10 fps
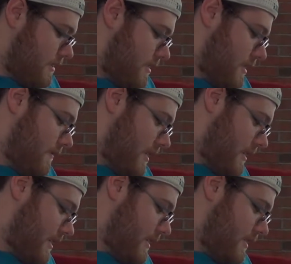Let's see if I
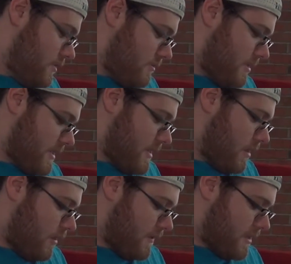can get into it
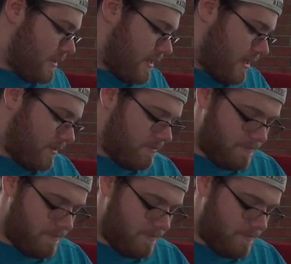myself since I